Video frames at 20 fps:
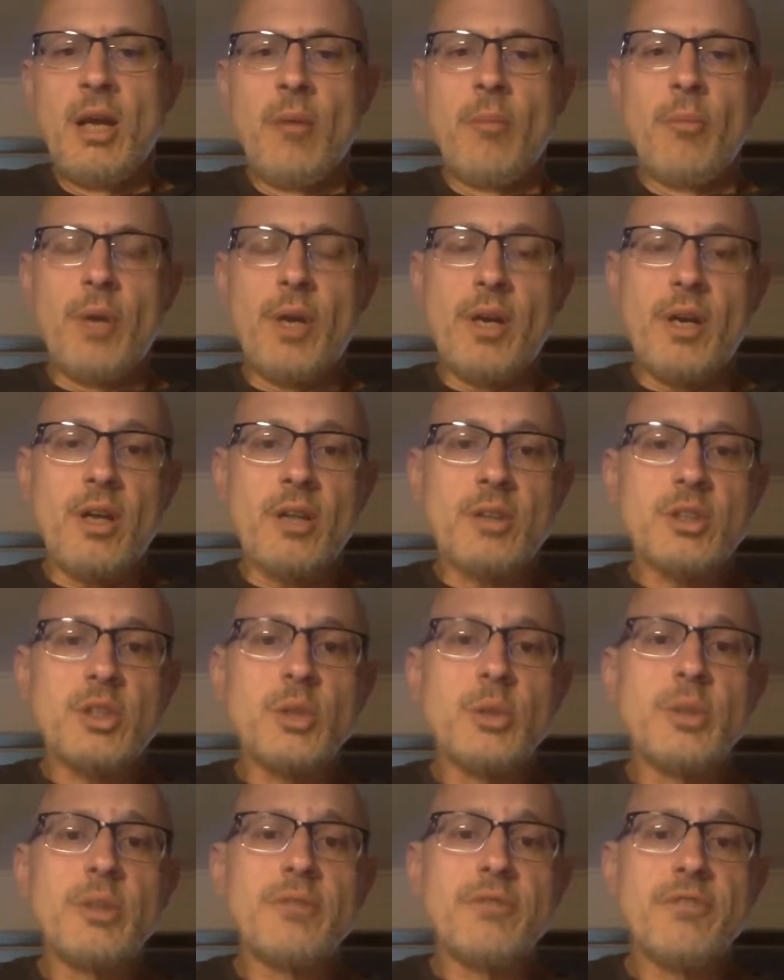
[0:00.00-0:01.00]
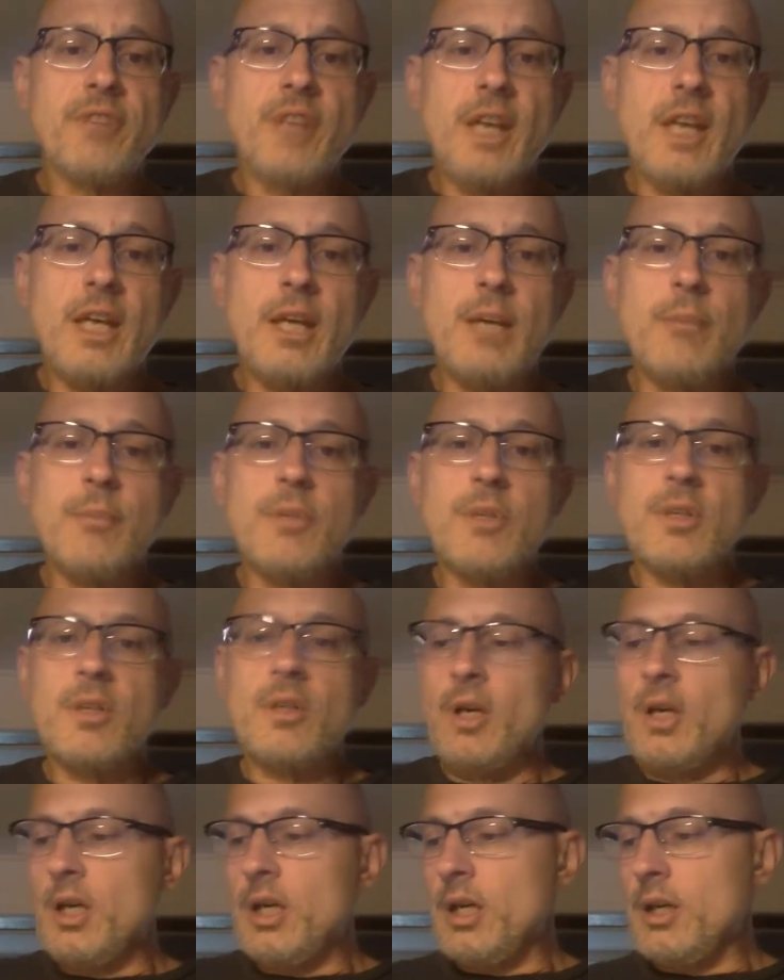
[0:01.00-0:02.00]
But it also inflamed
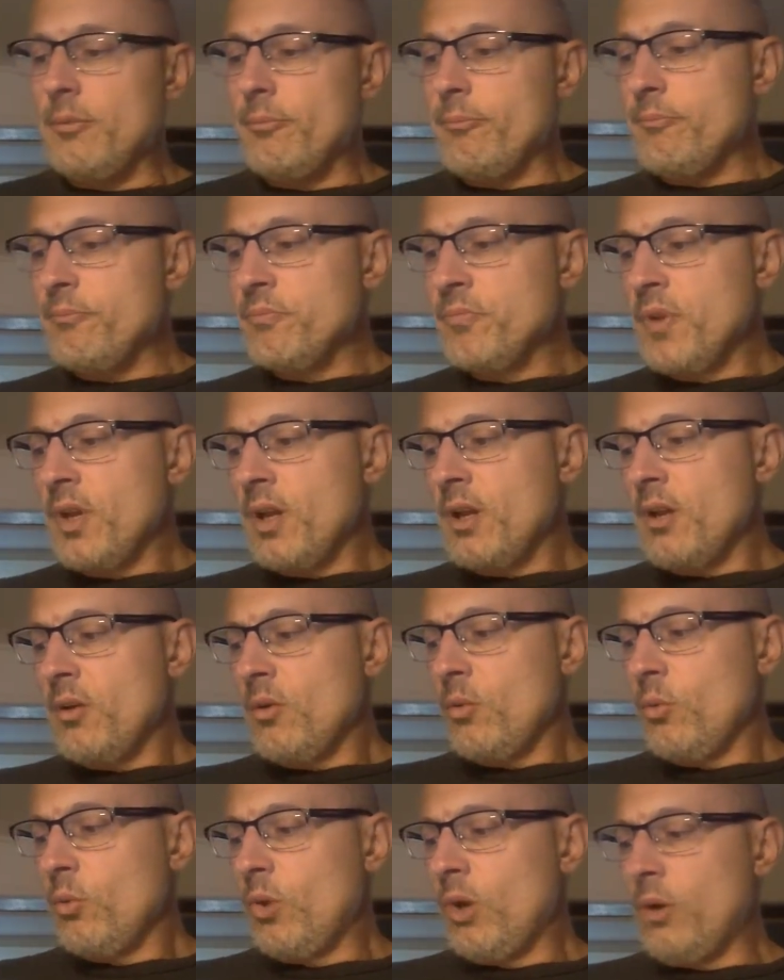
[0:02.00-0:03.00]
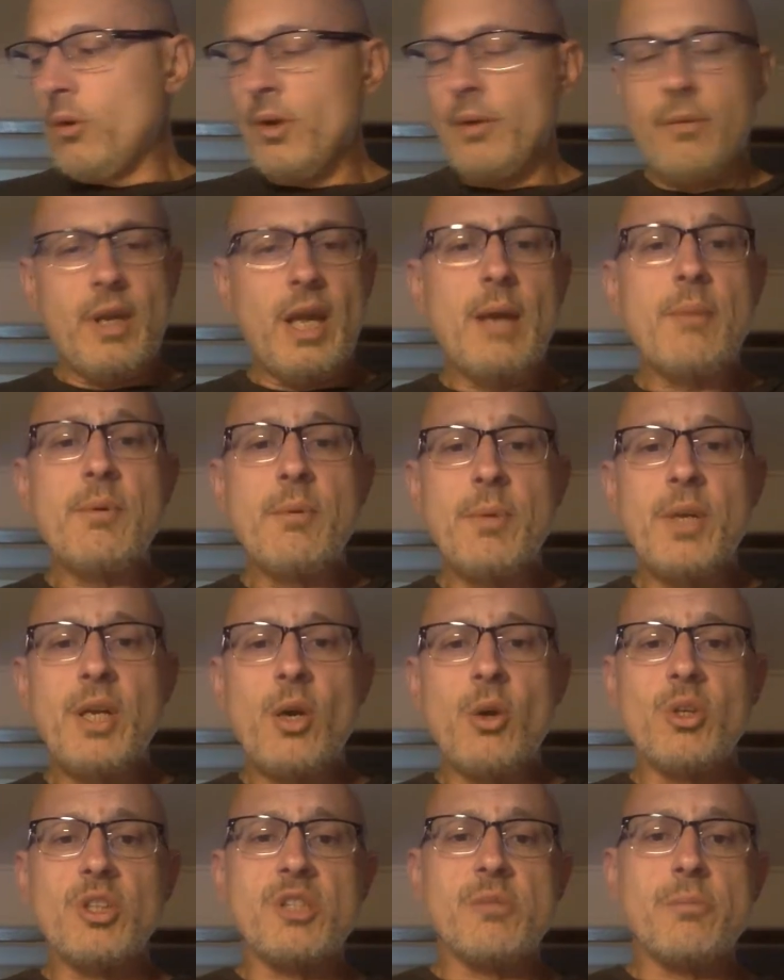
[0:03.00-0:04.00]
what came to be
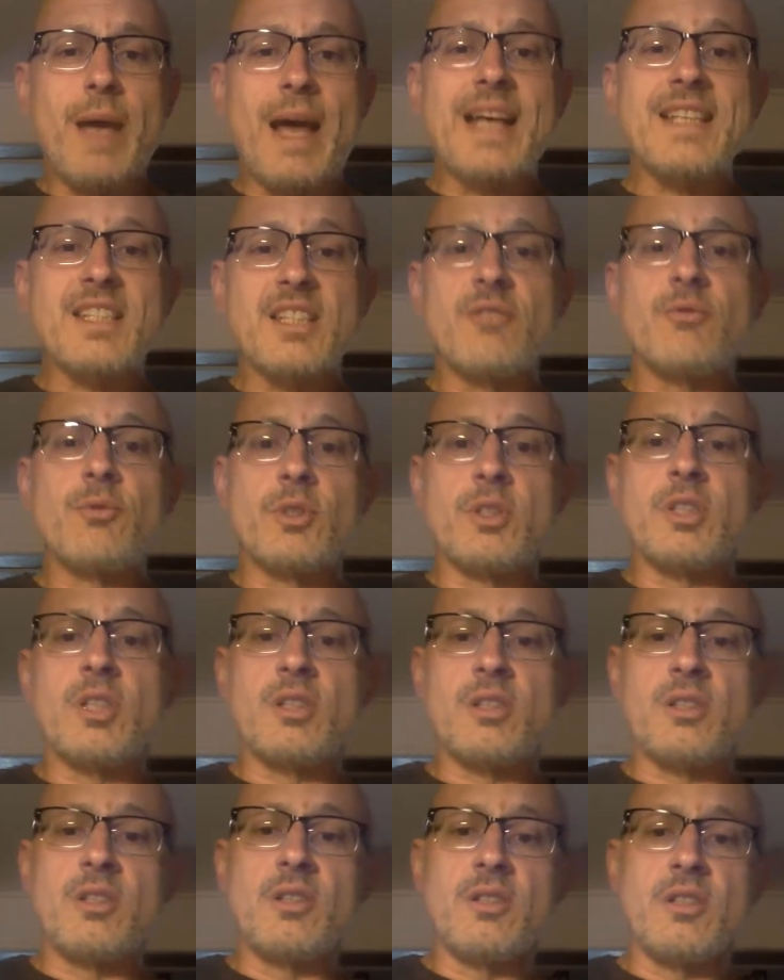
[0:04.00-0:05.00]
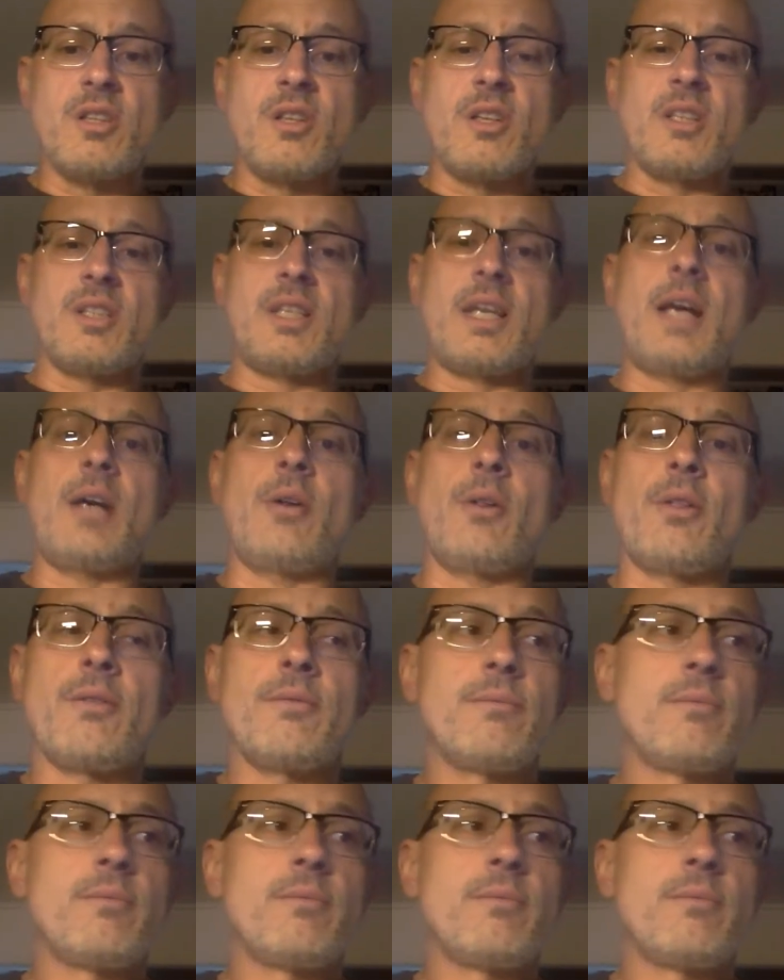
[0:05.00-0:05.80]
known as massive resistance in the South.